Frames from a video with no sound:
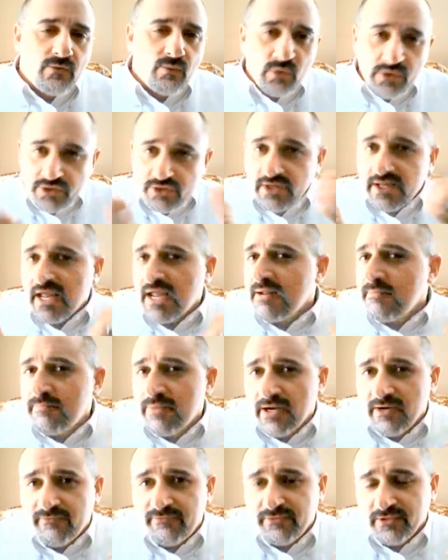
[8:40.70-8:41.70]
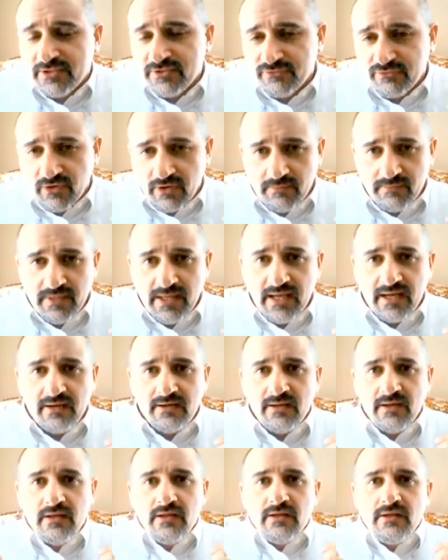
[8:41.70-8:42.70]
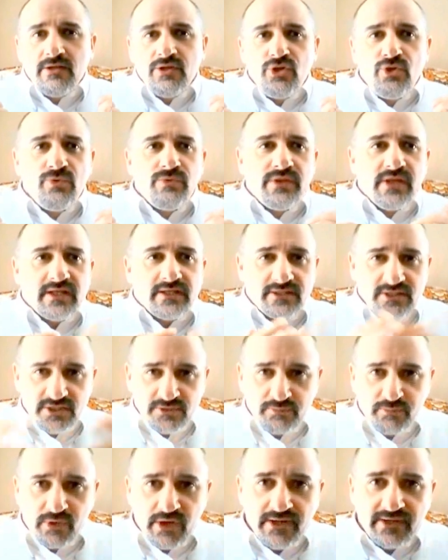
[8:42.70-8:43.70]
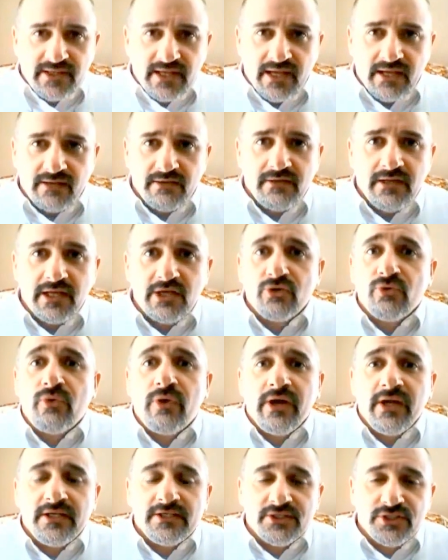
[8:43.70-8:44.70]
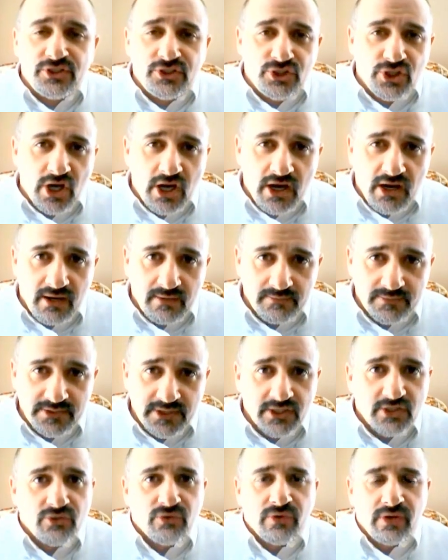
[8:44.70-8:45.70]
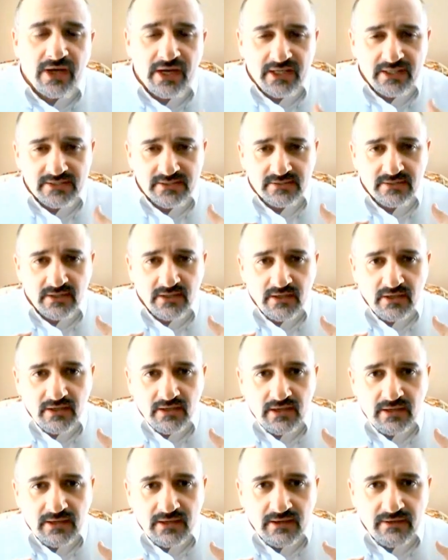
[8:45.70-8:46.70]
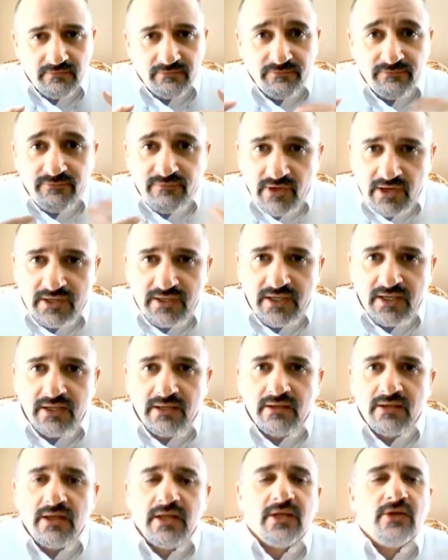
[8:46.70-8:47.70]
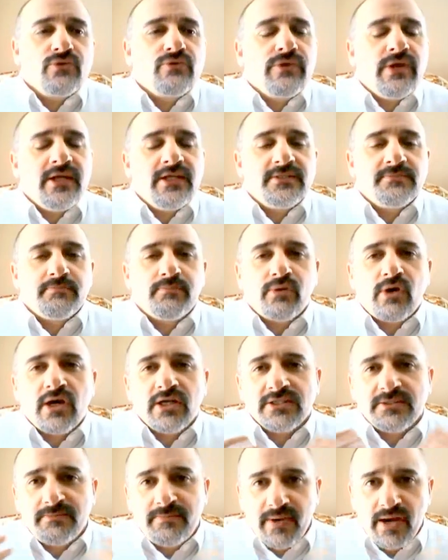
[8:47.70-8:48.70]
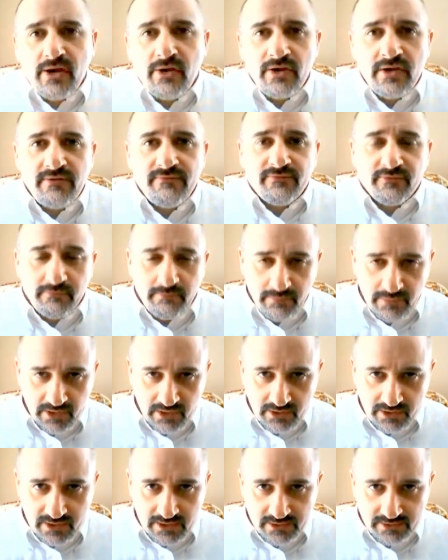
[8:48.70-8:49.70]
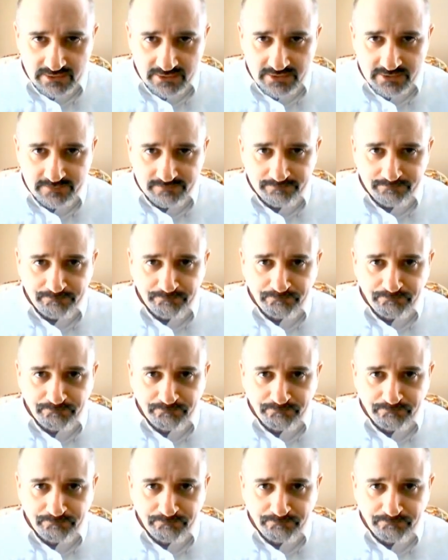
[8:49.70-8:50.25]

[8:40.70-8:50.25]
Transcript: When you gain benefits from that, you then spread that. It creates jobs. It creates funding. It creates prosperity for millions.